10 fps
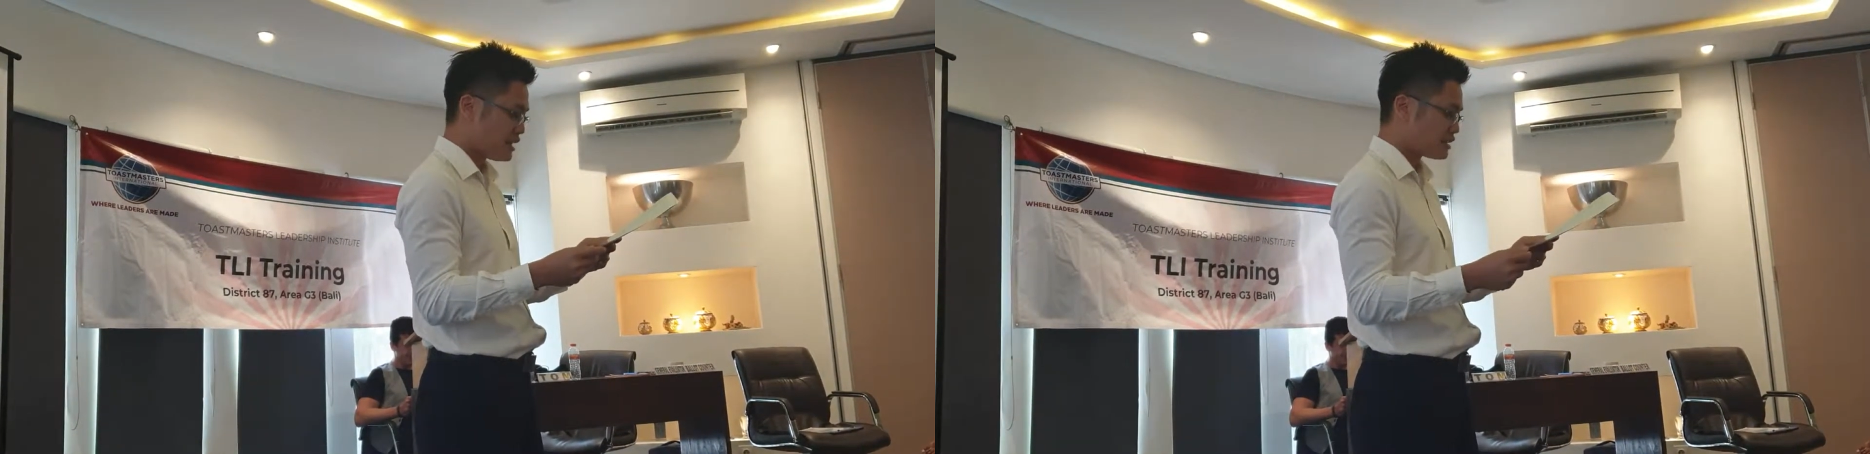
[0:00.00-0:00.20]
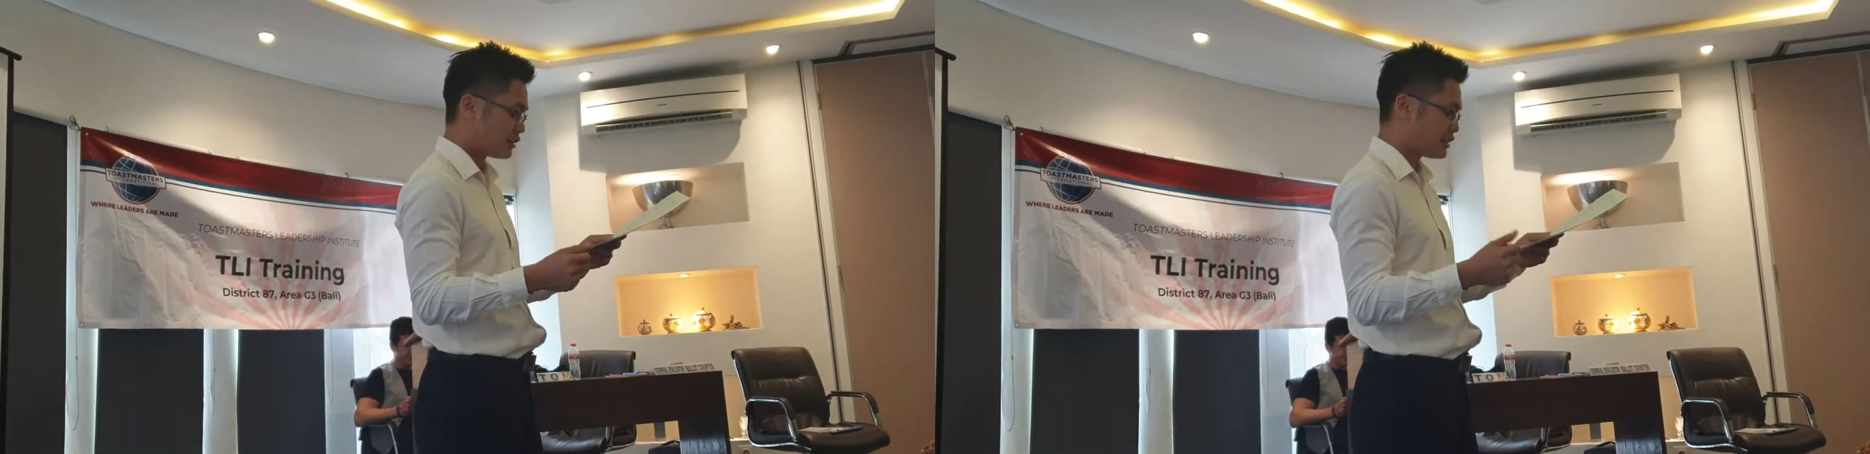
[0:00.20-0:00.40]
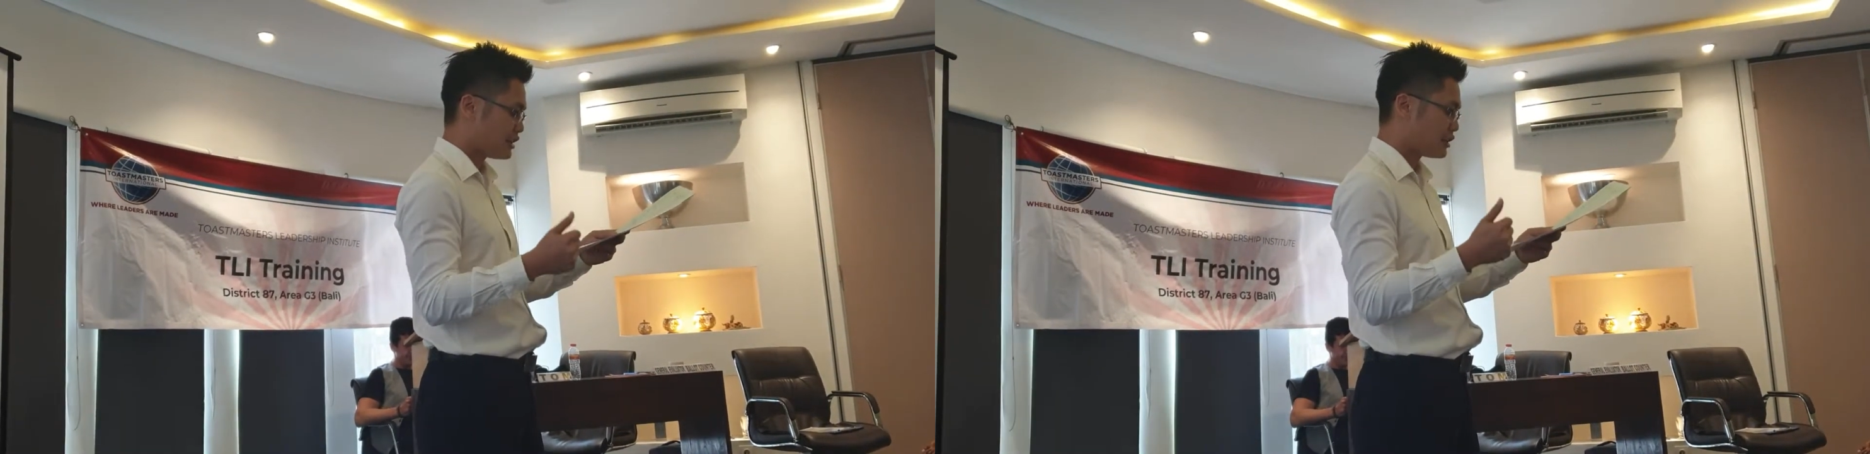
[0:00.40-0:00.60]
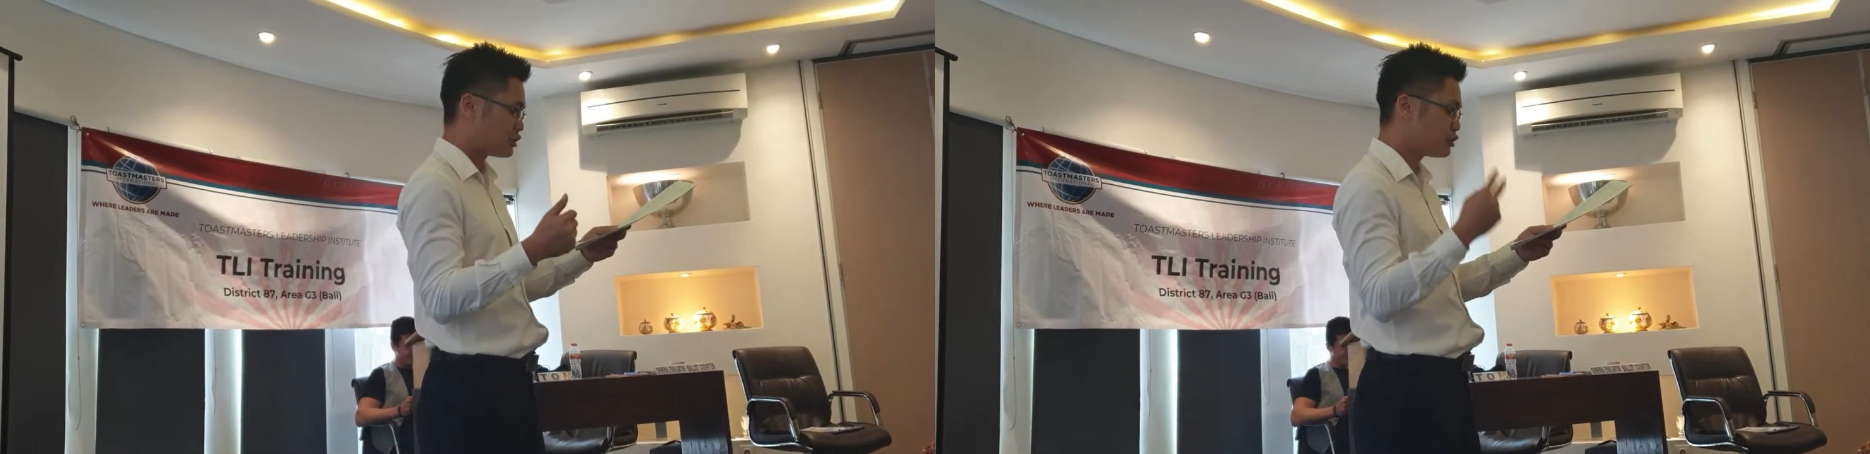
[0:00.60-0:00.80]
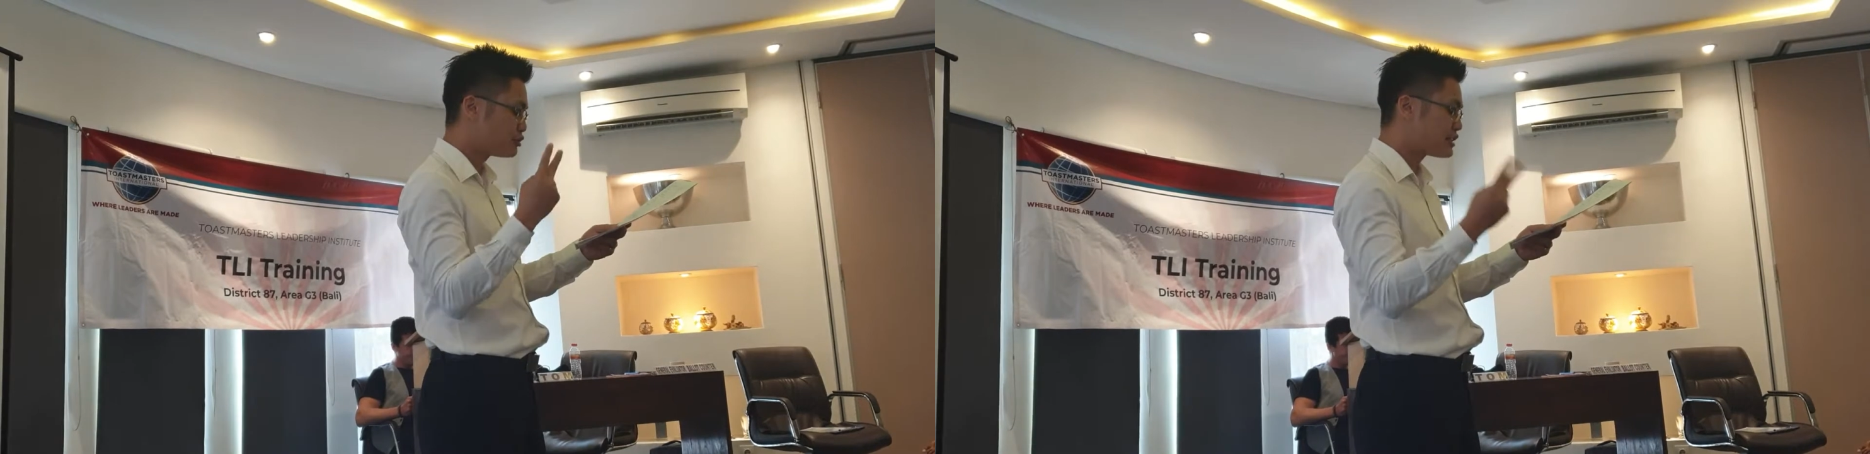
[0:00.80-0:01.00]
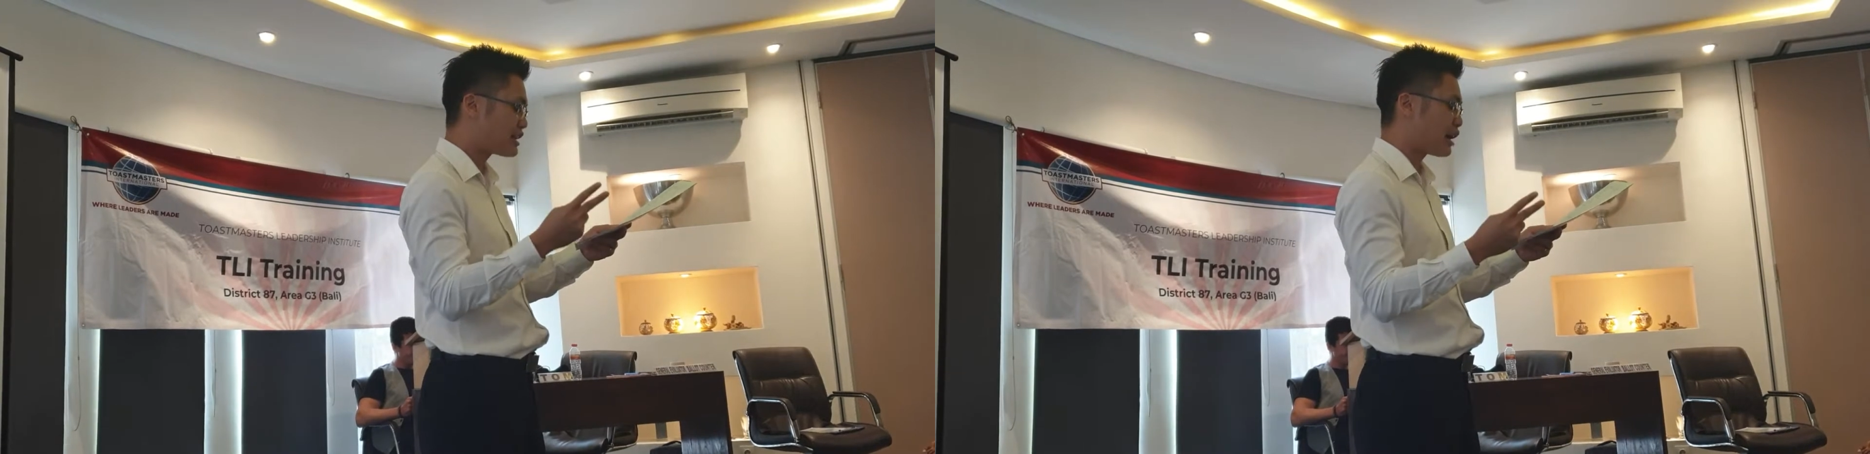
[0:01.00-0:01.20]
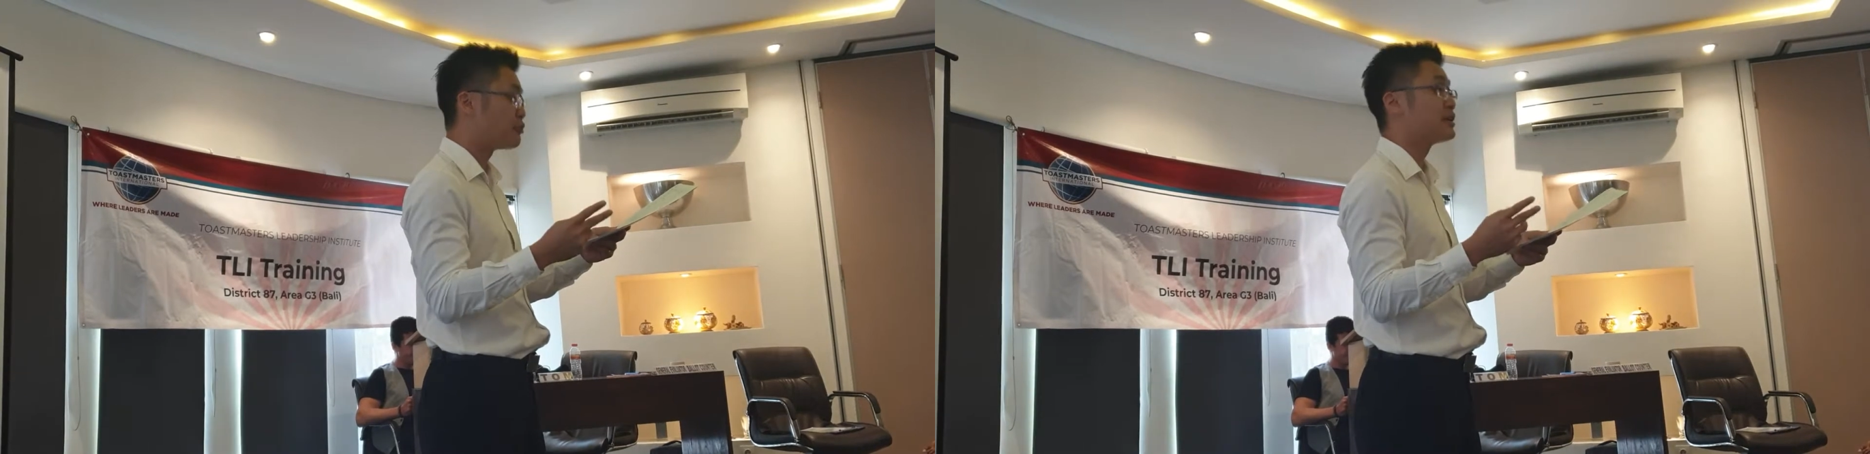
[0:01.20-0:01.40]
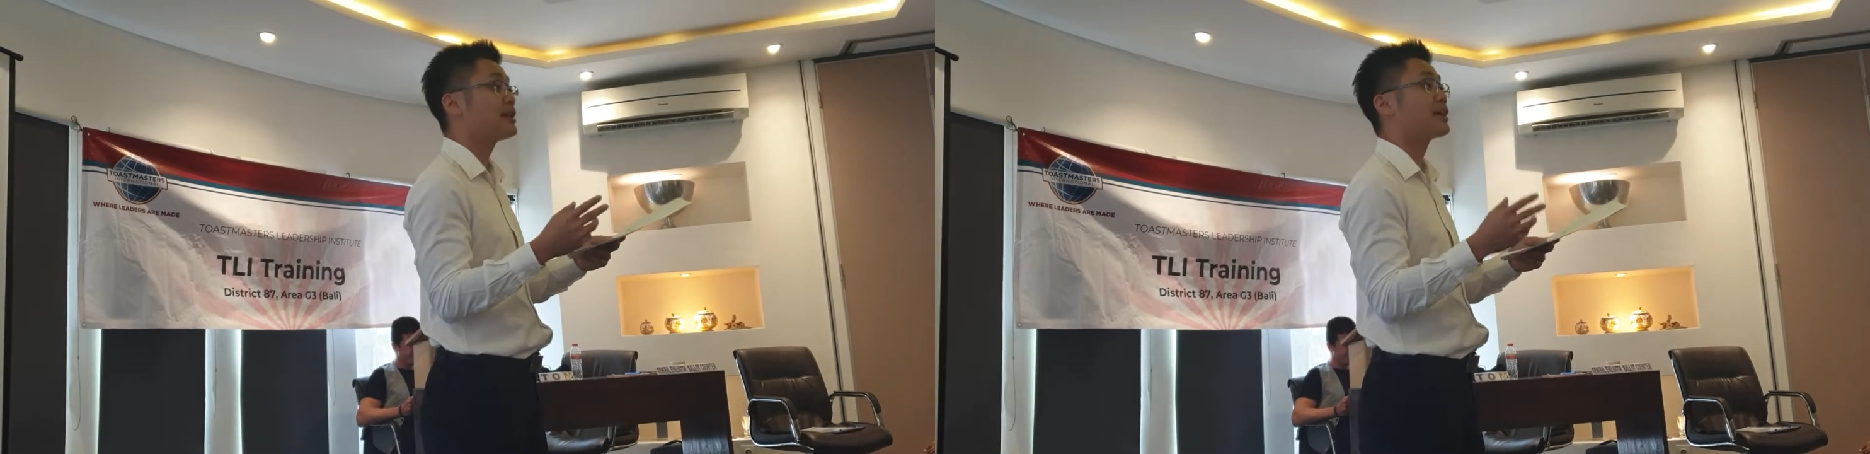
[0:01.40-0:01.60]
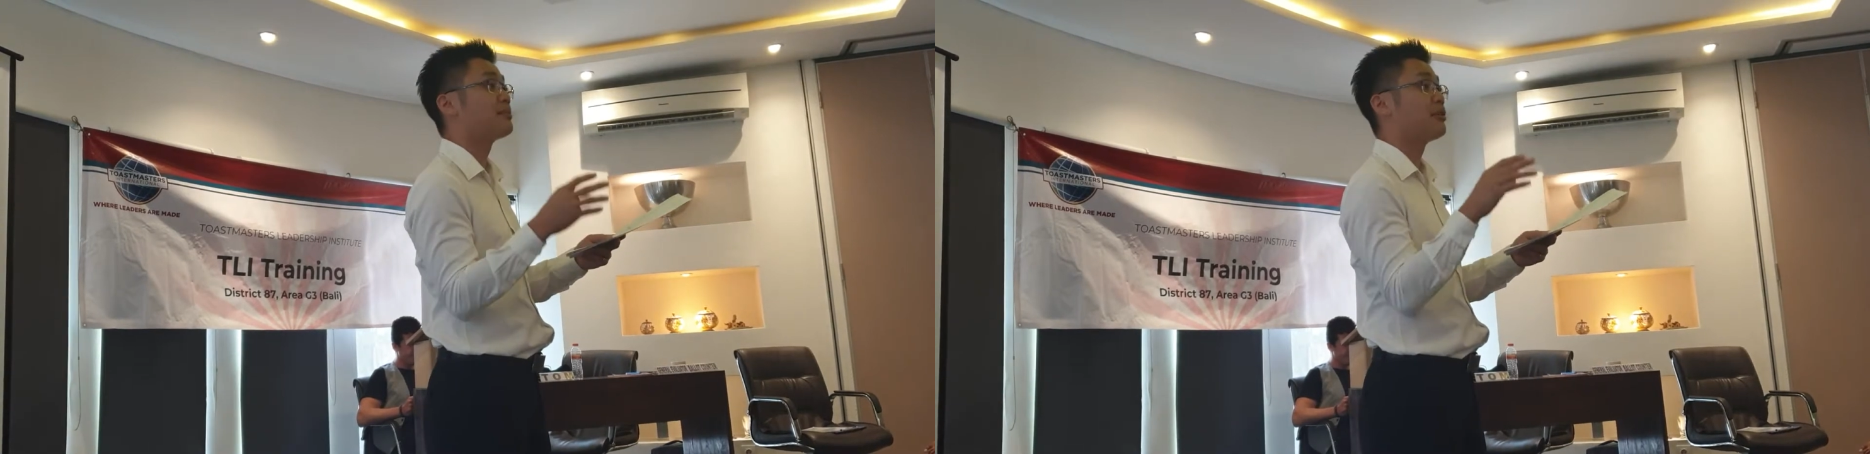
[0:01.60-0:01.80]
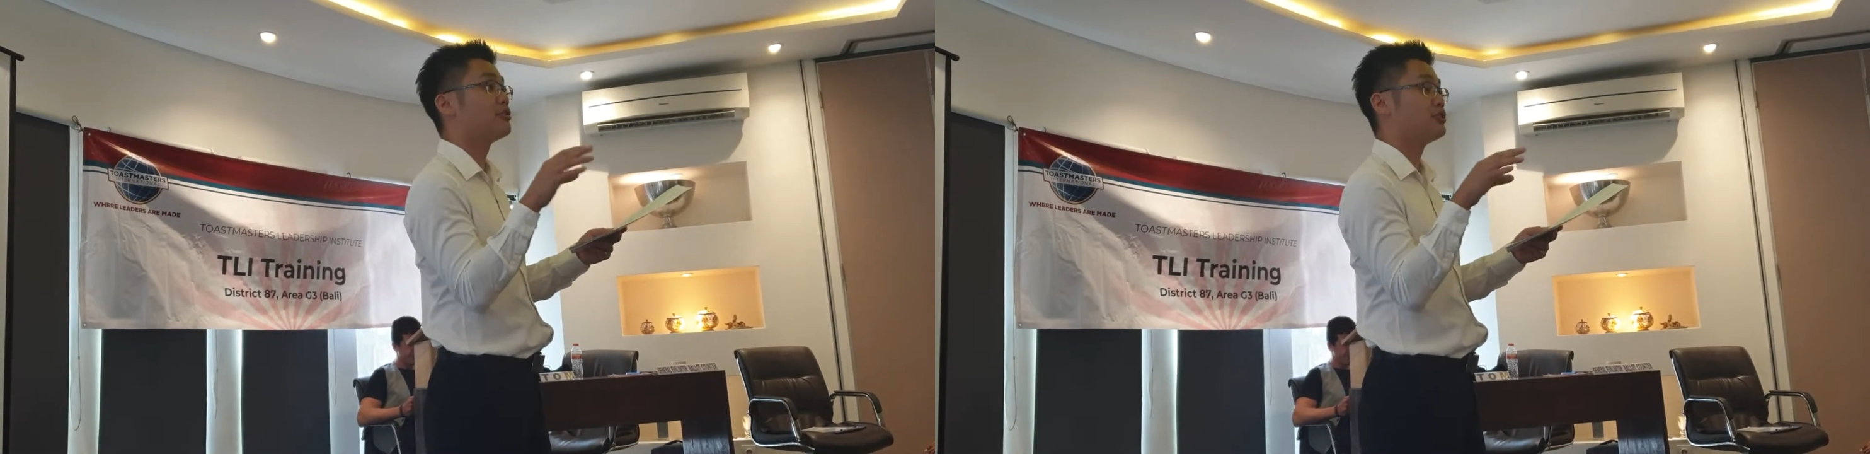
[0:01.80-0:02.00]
Now, the two things that I really like about